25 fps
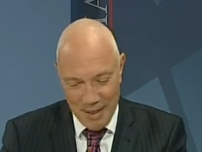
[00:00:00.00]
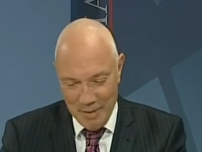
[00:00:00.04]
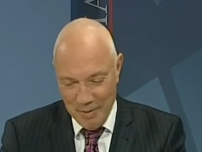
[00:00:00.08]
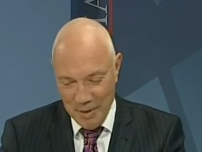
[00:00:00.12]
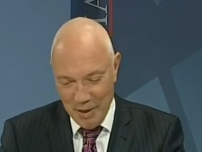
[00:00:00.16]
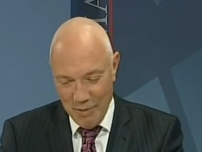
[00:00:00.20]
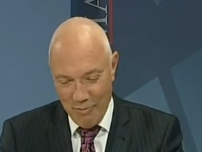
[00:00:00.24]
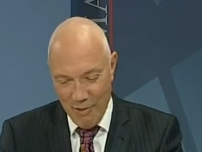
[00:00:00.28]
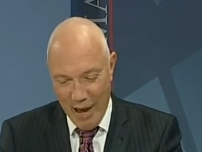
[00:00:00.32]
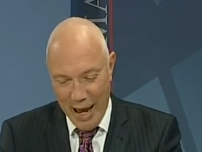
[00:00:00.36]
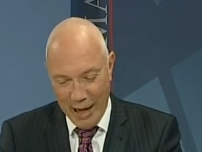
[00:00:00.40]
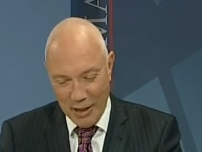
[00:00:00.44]

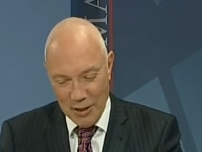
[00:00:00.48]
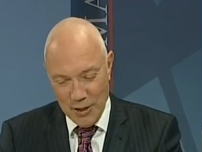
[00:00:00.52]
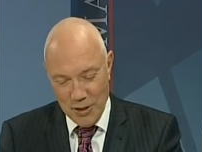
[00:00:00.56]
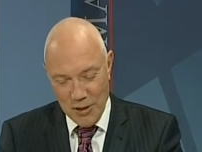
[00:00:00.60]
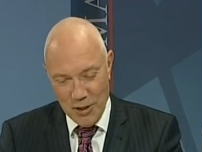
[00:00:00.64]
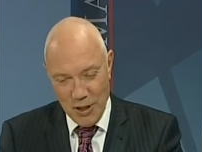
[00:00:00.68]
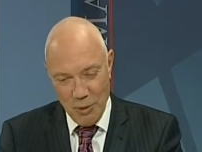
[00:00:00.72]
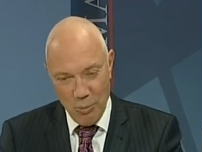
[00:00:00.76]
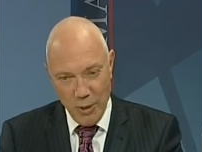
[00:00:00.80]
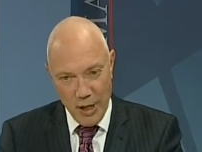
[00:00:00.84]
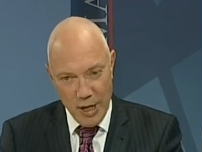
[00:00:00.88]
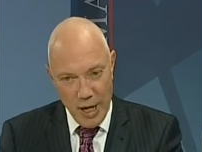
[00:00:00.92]
The fact is
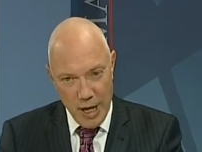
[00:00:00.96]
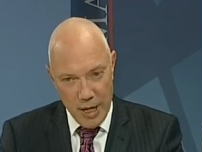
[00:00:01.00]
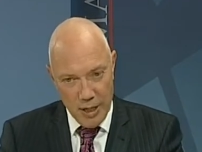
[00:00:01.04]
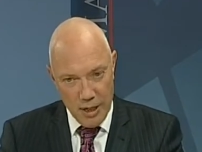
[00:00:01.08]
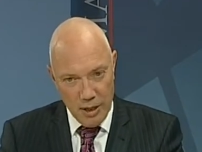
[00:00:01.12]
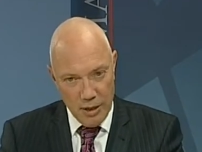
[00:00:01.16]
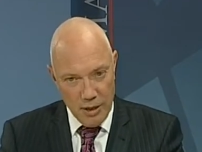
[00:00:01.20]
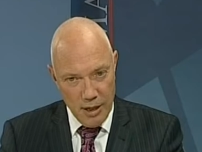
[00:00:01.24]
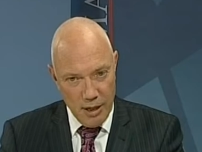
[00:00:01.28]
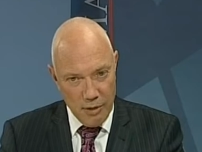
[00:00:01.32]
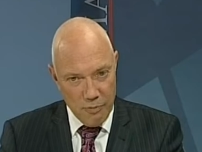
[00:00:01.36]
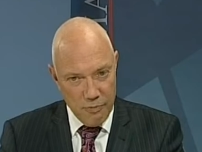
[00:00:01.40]
that we hit
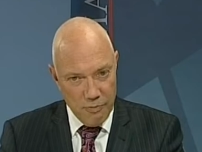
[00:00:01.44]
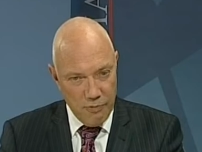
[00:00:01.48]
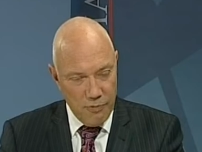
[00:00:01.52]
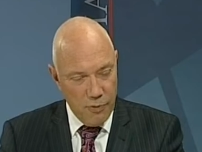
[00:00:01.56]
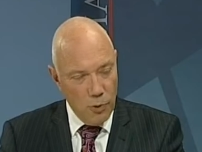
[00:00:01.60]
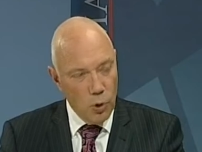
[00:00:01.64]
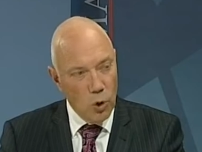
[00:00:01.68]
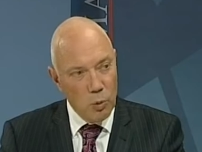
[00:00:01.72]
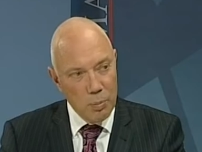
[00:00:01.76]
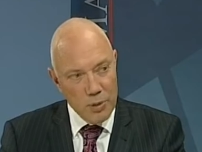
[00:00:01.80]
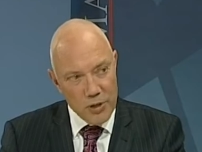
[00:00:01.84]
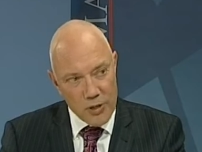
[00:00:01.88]
it at
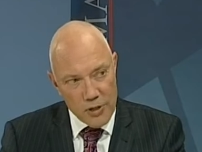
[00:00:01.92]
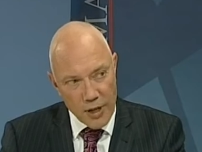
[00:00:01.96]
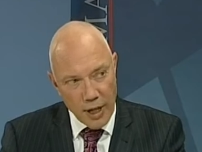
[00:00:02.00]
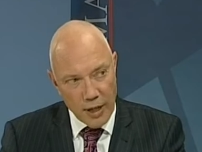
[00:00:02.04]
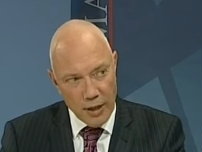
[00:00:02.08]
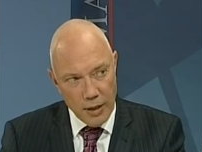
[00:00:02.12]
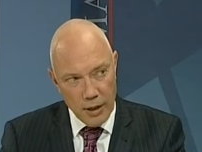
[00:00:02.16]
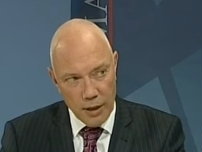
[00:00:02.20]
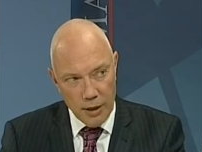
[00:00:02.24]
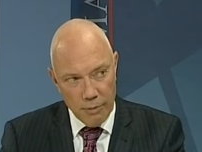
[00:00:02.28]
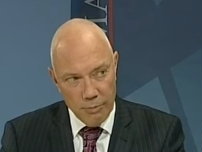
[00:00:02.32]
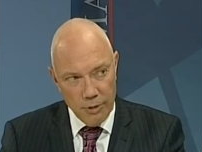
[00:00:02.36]

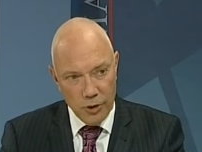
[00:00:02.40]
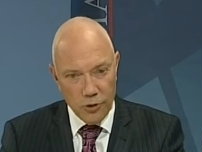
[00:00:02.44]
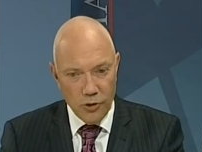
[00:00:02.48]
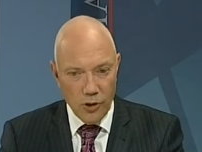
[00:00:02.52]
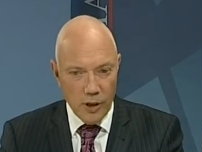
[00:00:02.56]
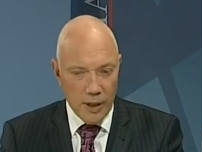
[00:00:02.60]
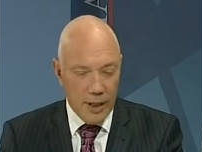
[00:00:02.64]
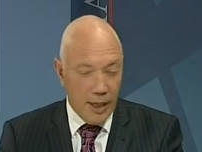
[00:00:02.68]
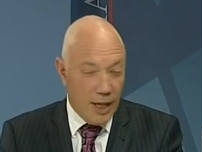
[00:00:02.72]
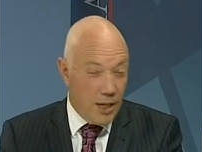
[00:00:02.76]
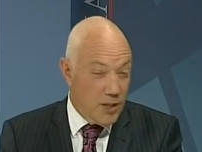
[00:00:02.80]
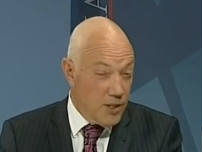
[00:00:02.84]
4%, and
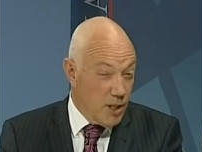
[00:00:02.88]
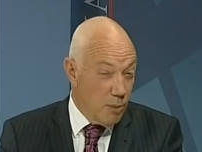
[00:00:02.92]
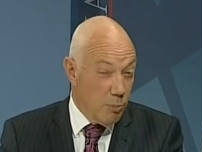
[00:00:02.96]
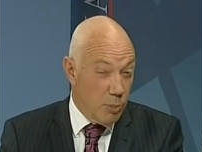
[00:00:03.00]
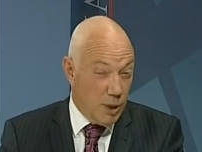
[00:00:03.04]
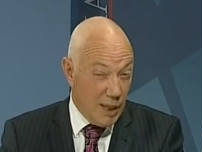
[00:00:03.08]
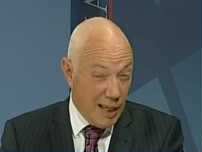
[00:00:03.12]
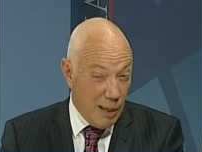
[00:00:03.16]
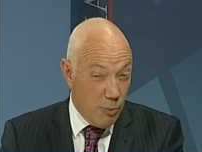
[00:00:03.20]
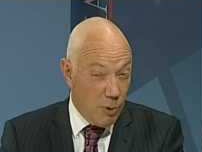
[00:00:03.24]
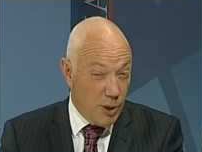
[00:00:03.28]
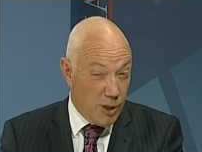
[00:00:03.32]
originally I said,
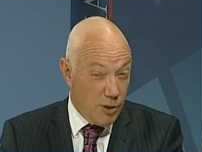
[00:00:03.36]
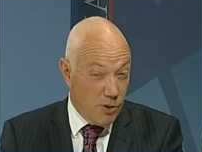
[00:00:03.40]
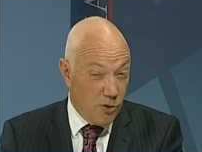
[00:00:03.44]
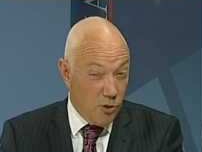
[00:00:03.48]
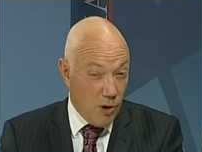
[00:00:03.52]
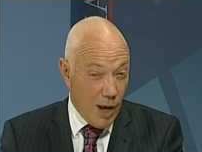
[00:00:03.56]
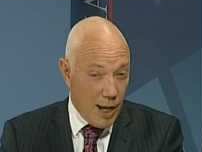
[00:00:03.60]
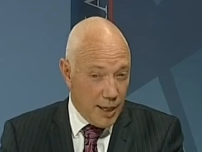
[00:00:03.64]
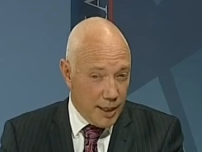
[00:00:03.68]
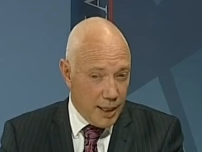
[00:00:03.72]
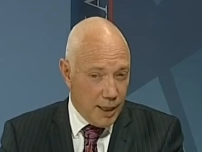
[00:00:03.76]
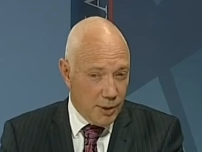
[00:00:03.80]
well, I want to
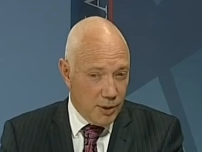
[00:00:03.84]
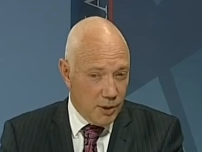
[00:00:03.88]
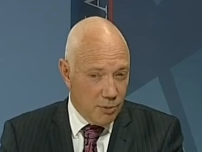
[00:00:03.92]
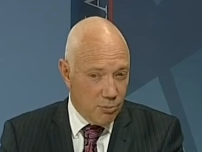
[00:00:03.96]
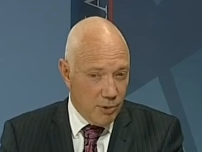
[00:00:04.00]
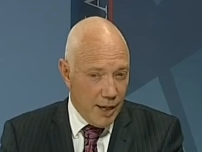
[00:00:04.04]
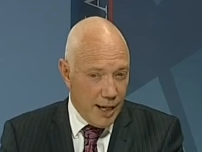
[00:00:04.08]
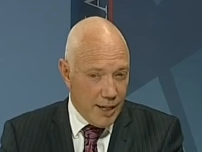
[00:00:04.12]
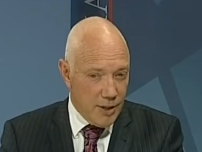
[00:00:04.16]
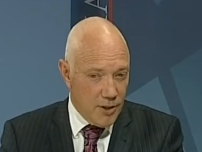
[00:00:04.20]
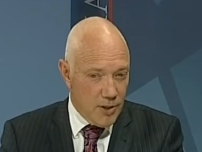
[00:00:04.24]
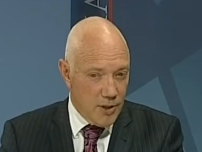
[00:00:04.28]
try to get the
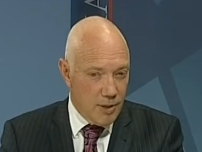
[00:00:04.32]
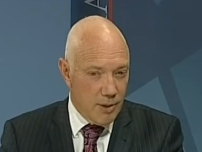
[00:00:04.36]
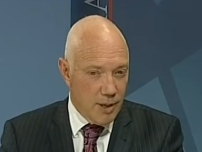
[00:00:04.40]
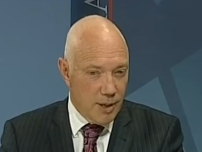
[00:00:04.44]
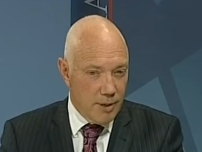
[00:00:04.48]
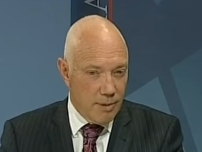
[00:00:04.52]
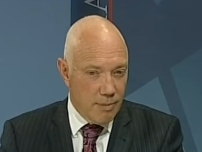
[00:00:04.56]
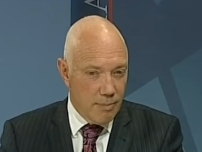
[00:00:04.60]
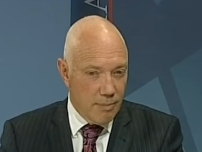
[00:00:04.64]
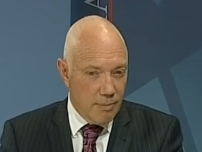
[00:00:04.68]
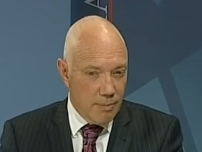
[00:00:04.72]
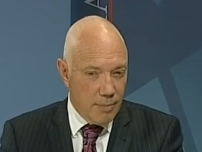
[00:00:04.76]
rates
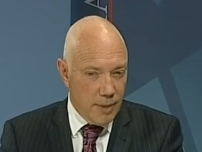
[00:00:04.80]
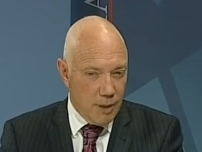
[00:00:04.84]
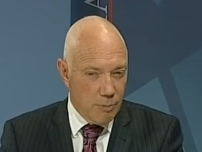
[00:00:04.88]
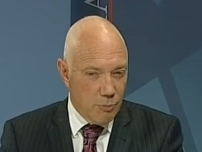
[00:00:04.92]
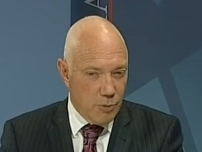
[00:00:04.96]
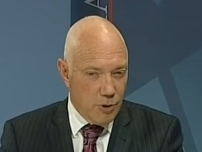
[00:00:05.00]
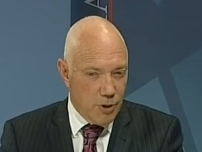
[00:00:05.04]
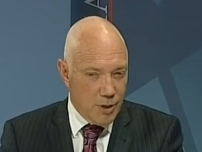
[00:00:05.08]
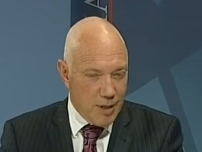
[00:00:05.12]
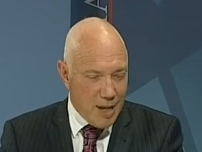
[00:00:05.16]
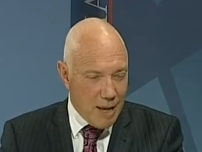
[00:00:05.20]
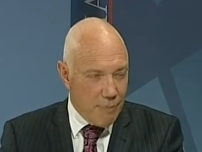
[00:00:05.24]
that that
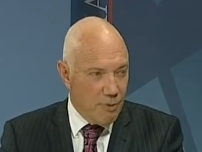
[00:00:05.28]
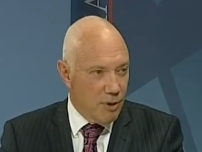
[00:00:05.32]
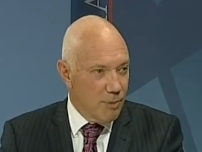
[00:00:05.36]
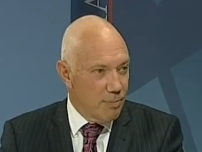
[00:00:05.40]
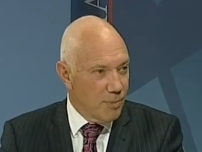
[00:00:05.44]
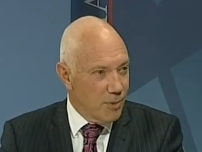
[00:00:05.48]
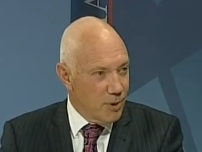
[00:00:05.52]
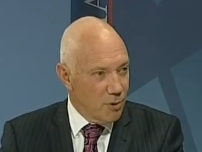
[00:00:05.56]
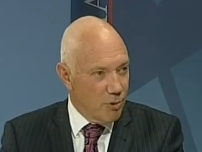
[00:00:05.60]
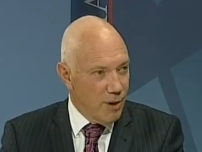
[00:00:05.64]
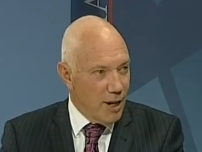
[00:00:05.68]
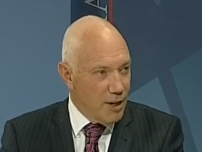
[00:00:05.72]
would never
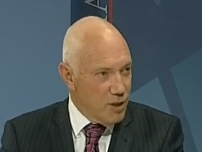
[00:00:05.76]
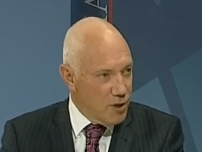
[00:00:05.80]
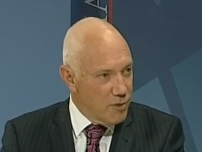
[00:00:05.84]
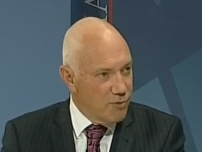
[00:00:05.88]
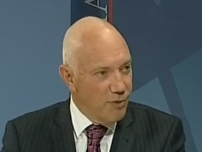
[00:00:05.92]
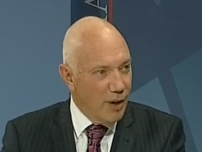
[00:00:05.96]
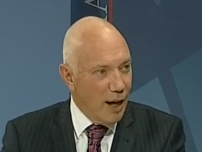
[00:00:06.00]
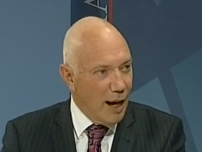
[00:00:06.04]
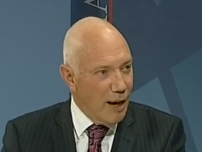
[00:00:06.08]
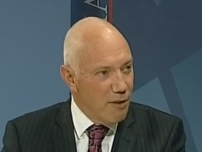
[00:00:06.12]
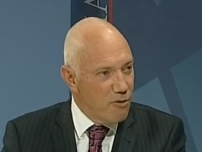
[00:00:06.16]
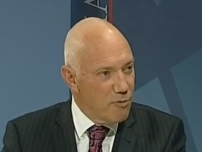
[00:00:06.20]
crest
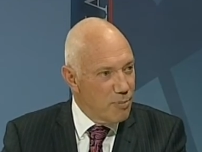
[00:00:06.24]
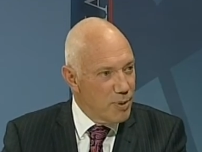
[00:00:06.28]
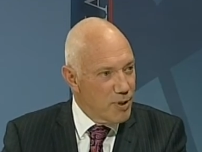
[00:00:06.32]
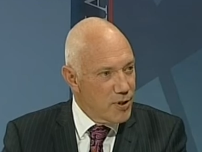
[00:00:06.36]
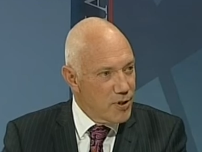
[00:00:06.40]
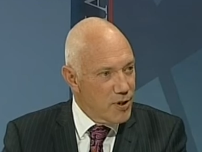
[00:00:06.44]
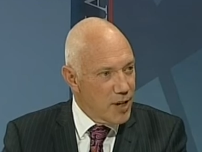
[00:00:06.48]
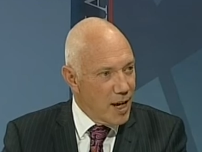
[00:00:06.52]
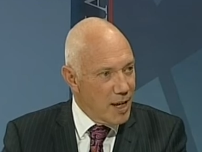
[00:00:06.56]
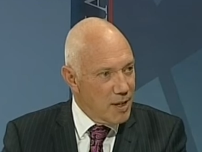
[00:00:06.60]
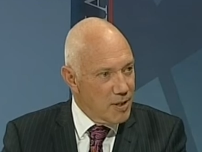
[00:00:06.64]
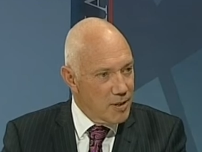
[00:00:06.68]

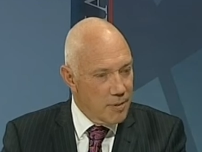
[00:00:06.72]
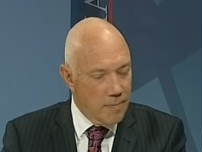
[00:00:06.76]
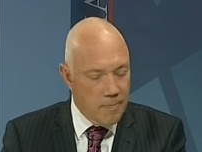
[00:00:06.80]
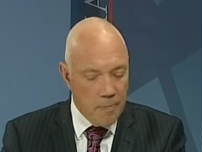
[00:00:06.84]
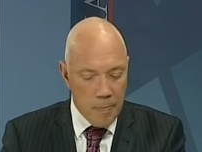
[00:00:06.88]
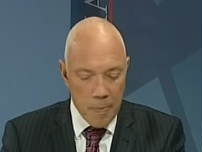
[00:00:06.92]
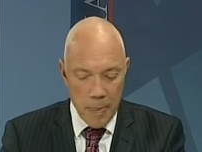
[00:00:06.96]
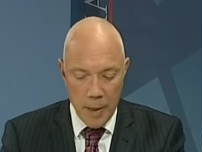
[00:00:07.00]
5%. Yeah.